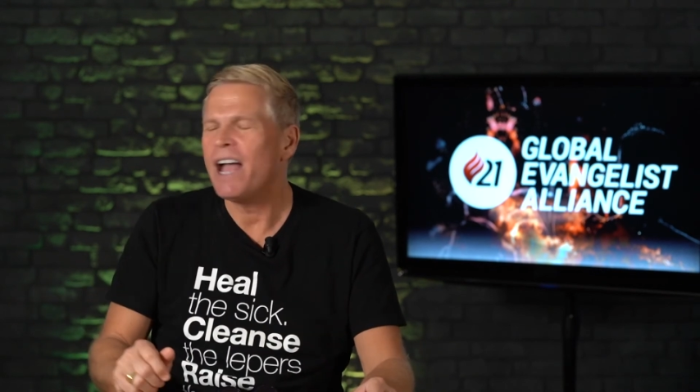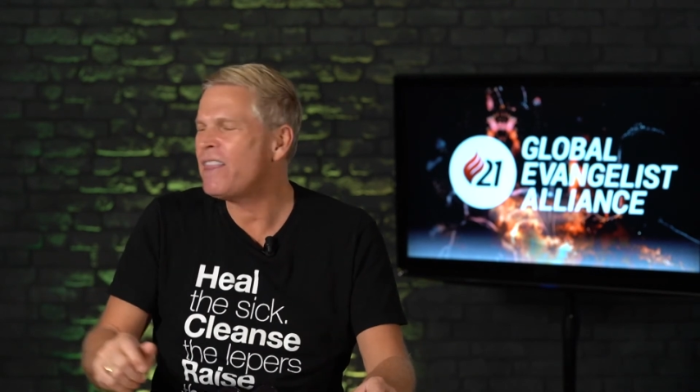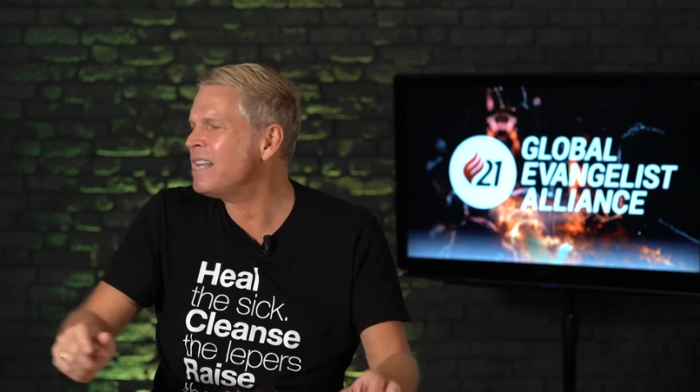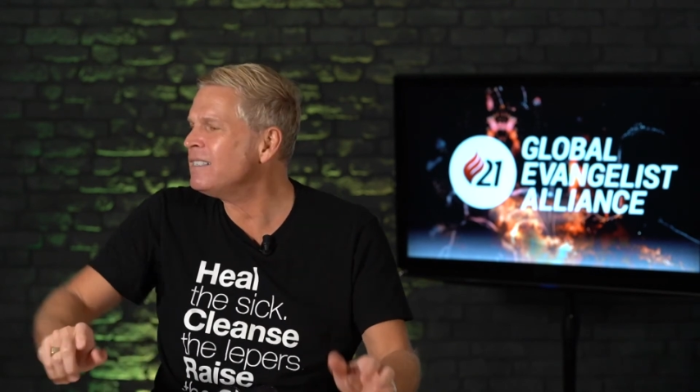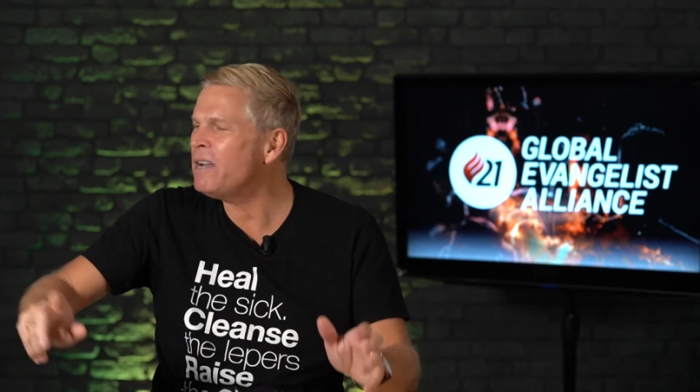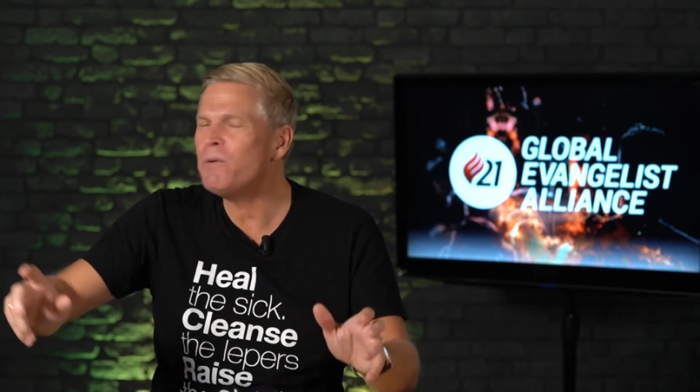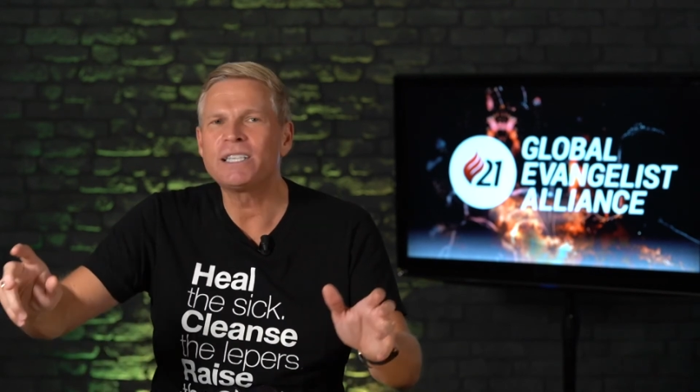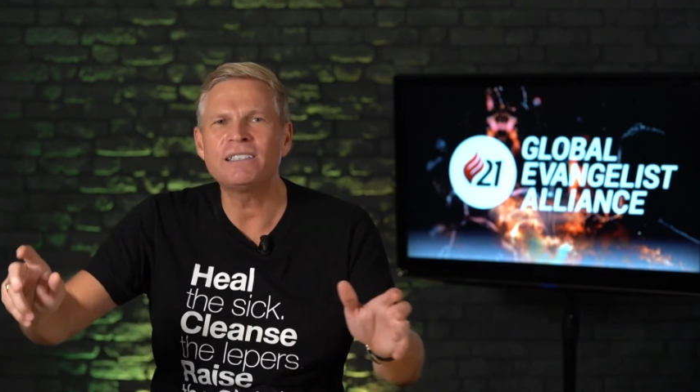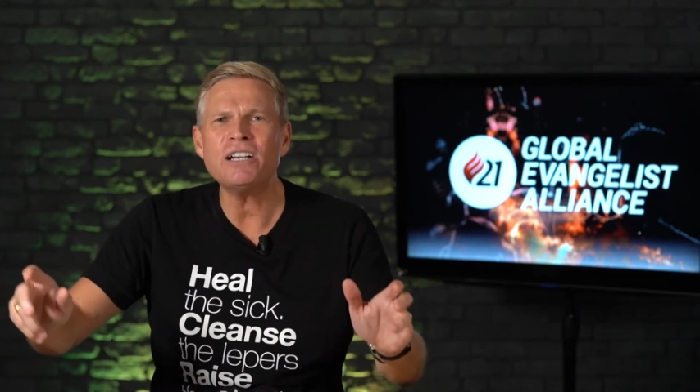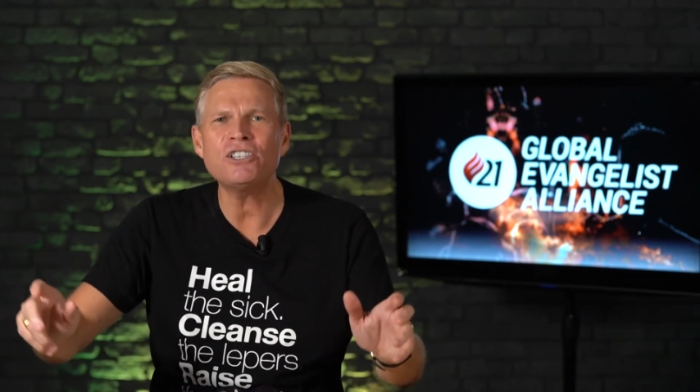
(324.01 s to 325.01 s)
And as they
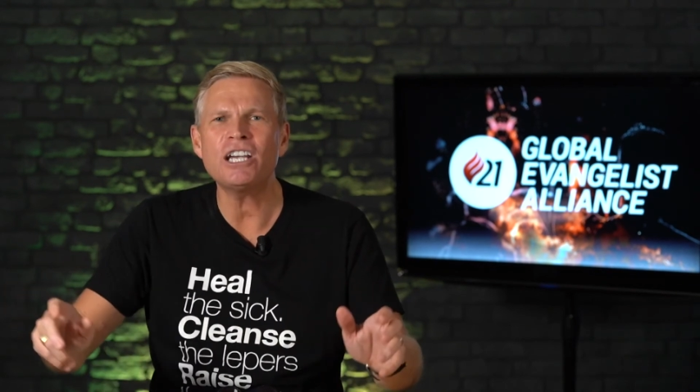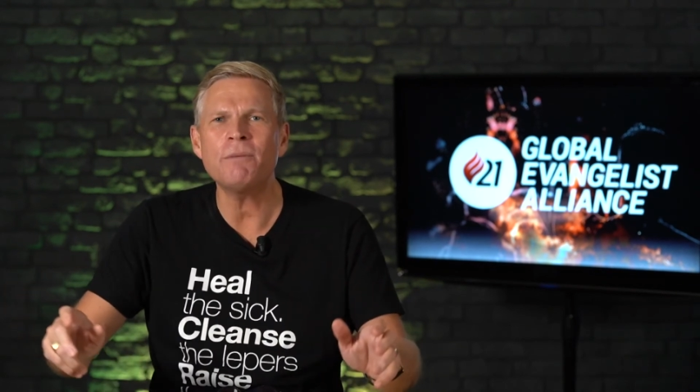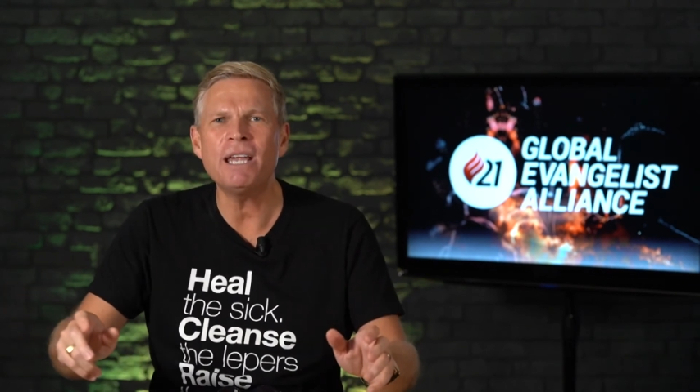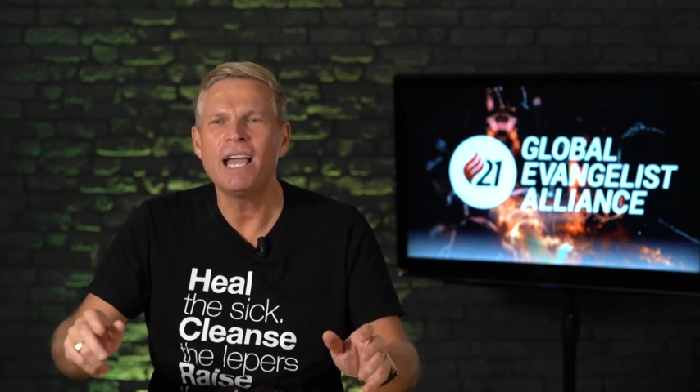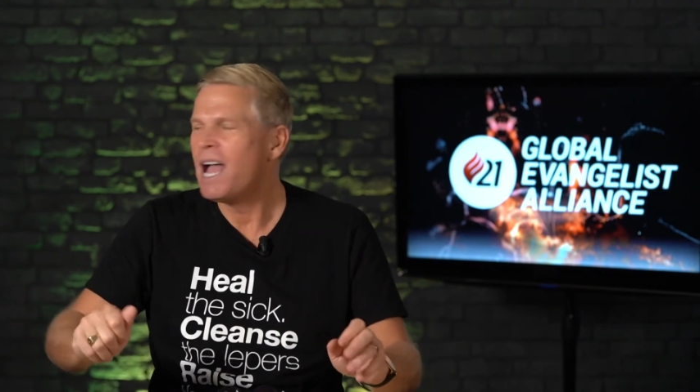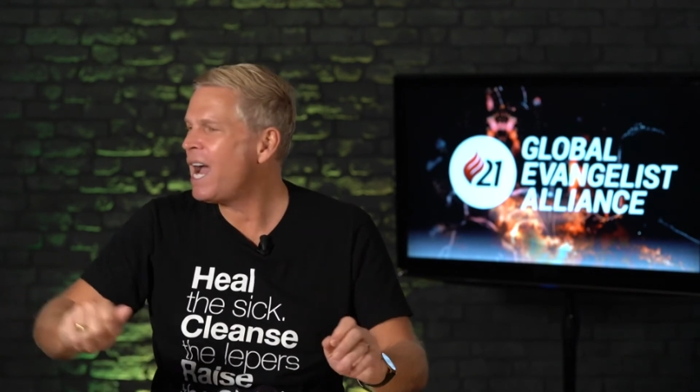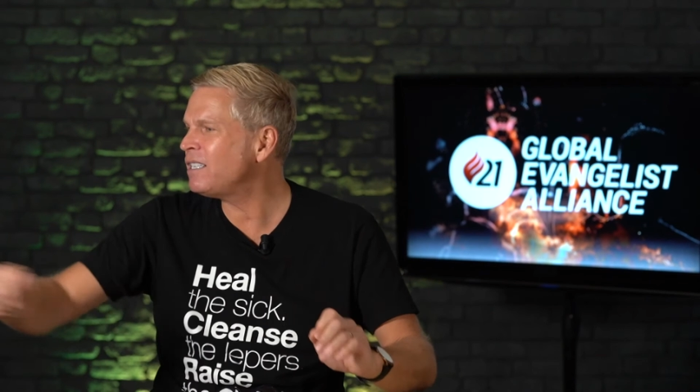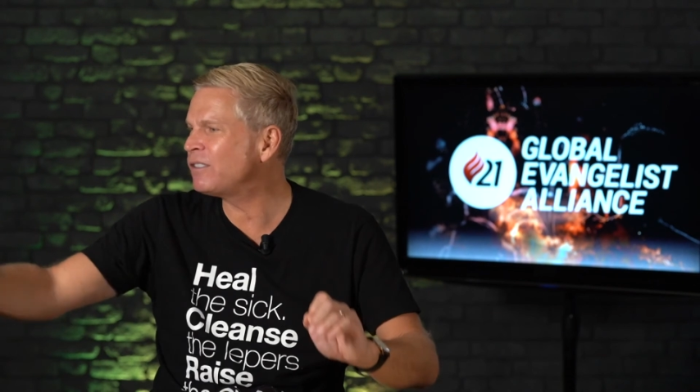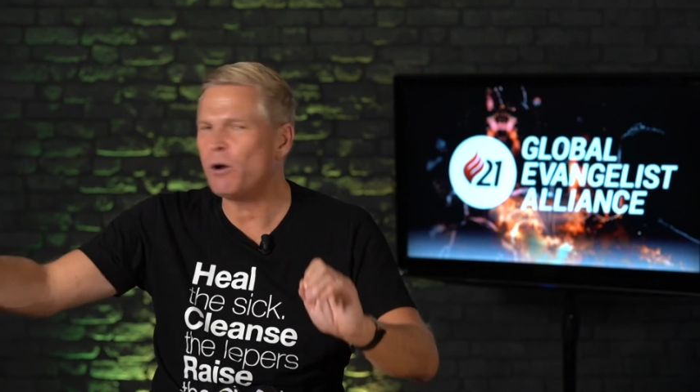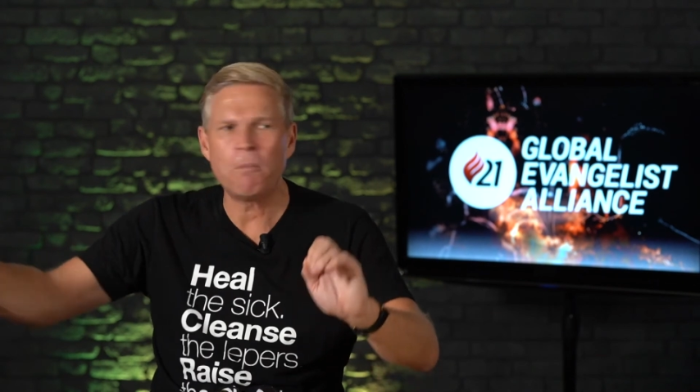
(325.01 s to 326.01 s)
were touching me,
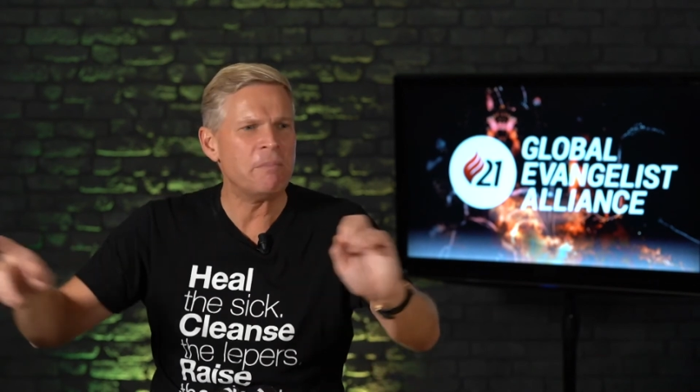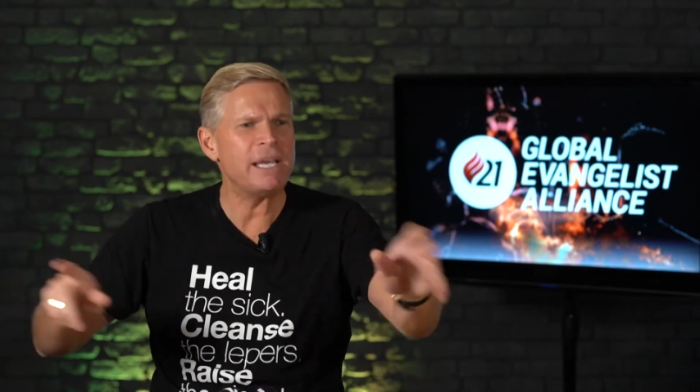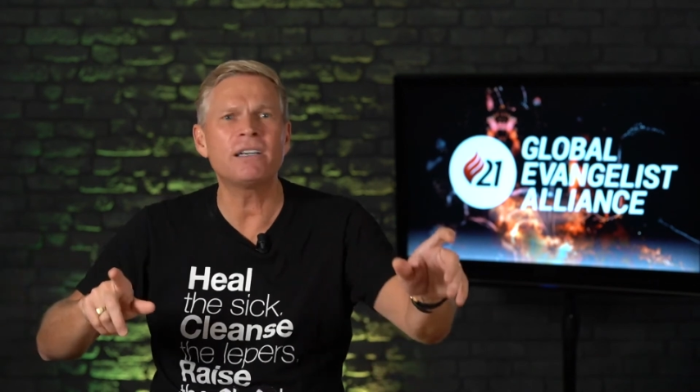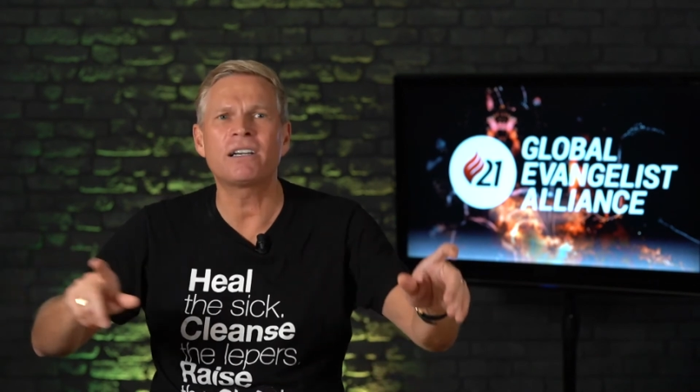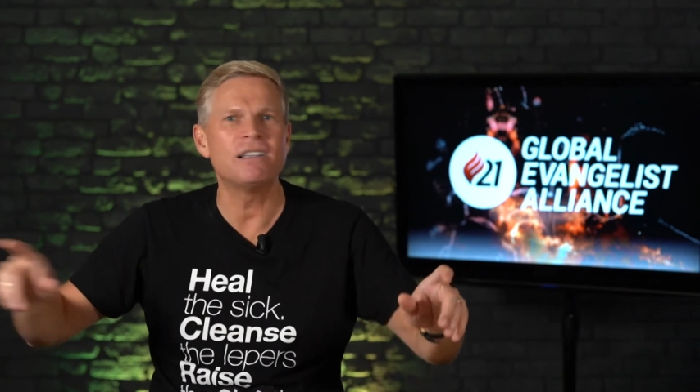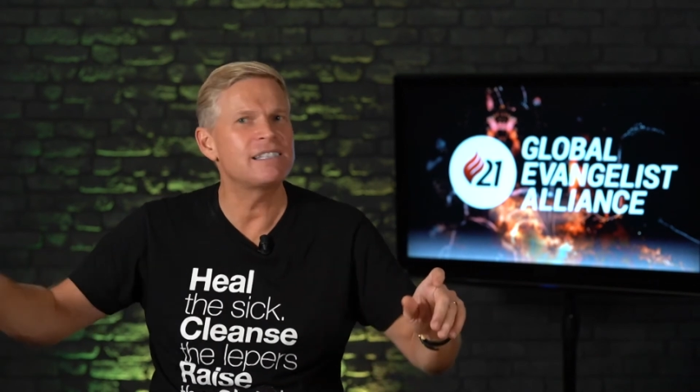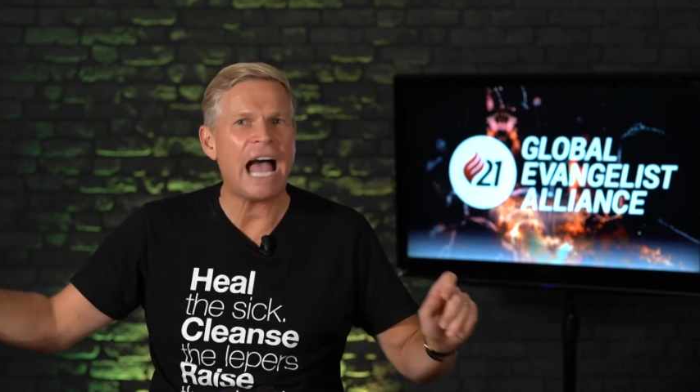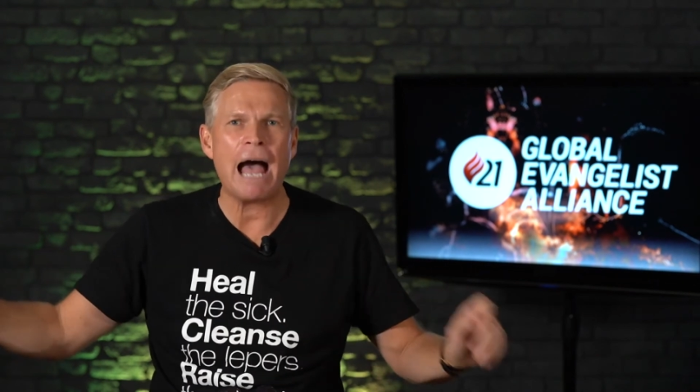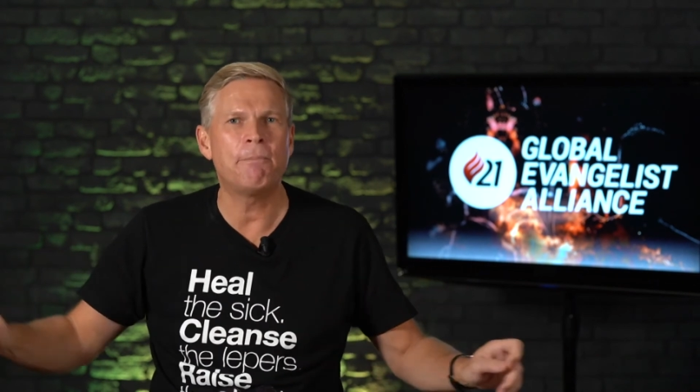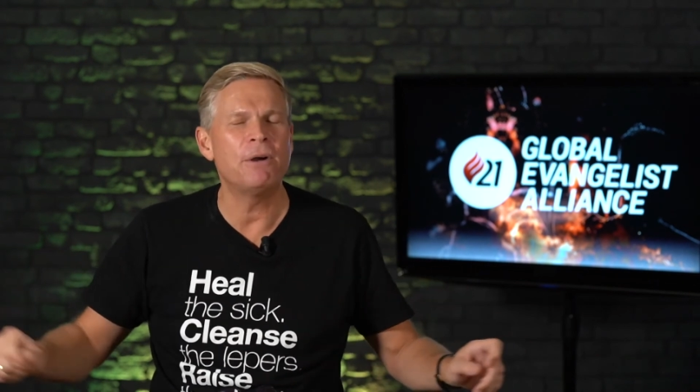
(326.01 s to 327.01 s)
I saw miracles
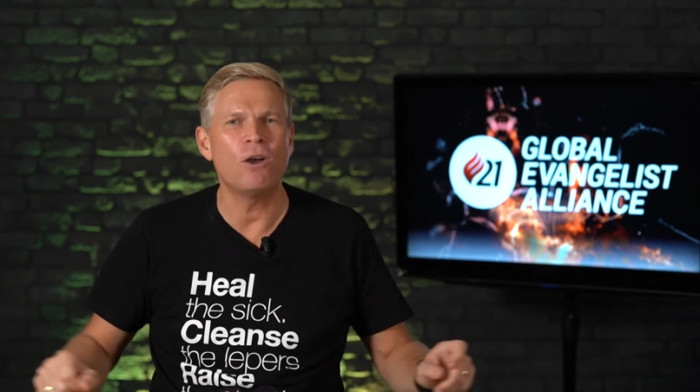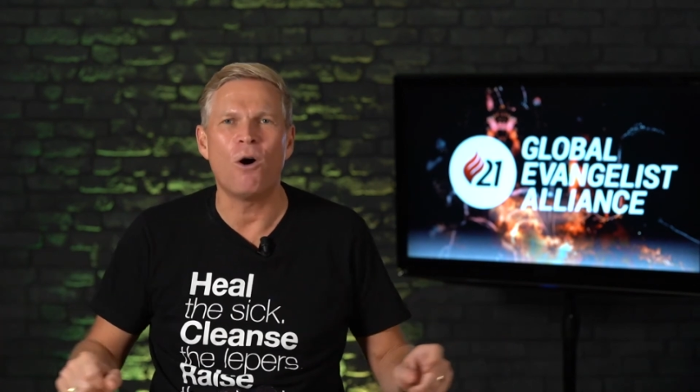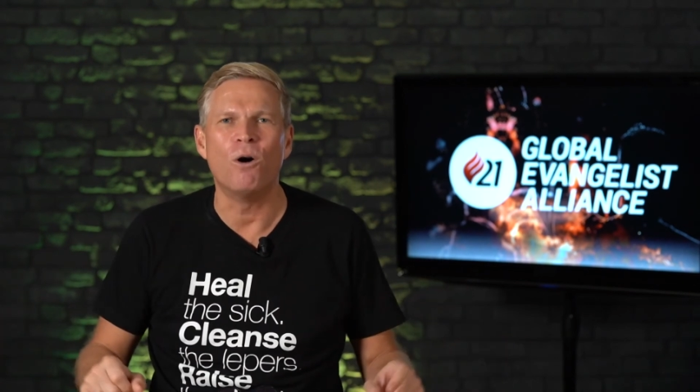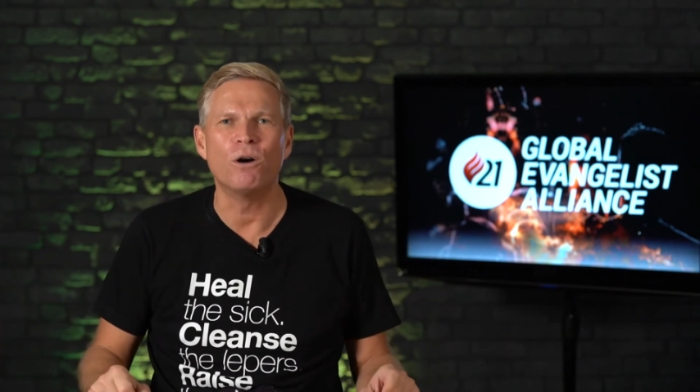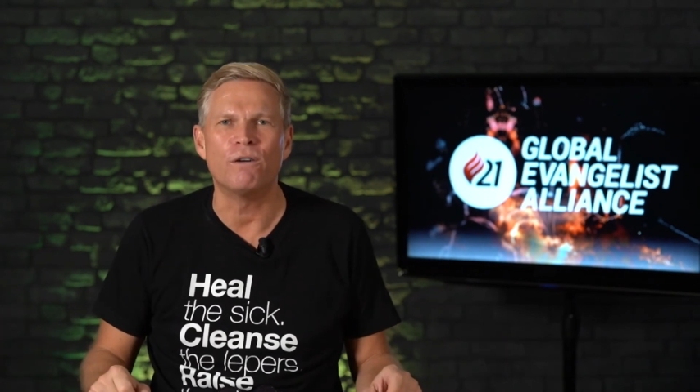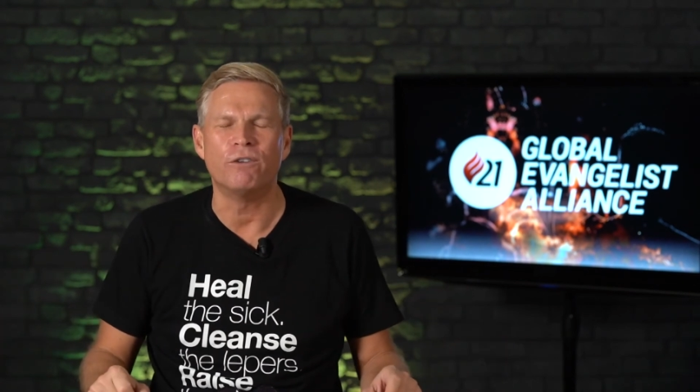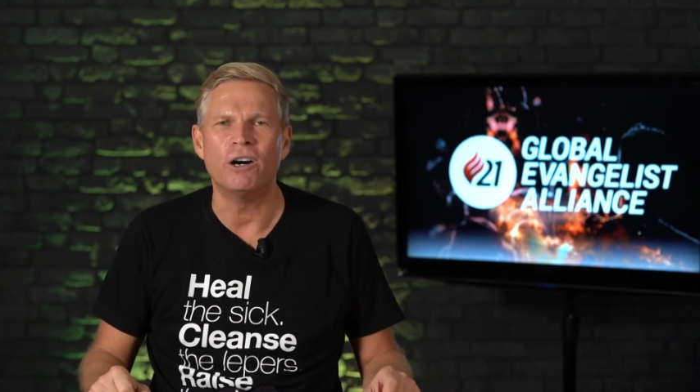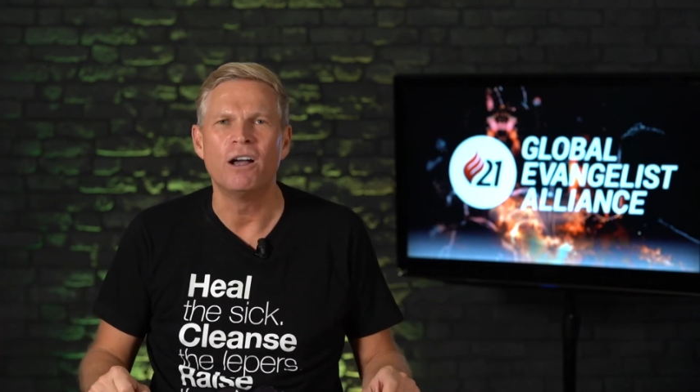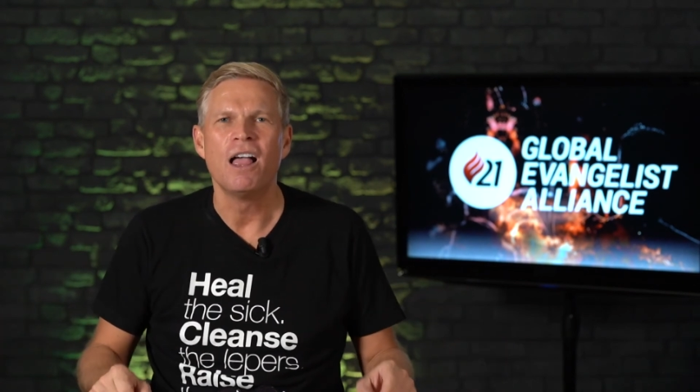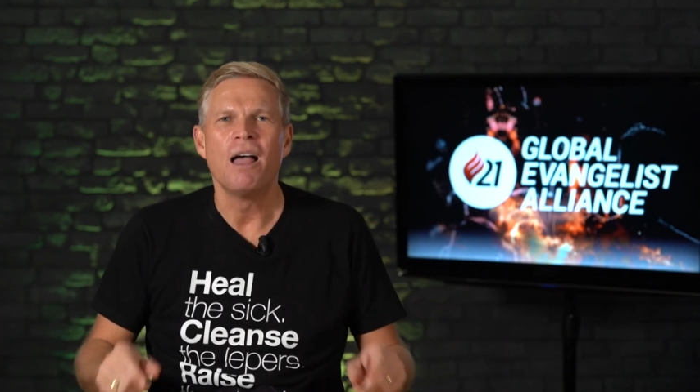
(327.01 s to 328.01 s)
happen all
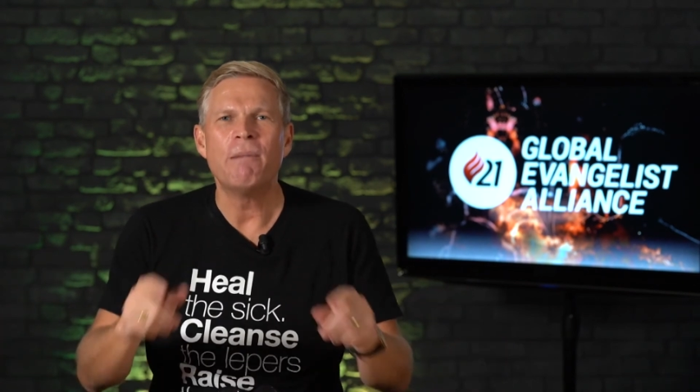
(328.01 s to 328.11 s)
over.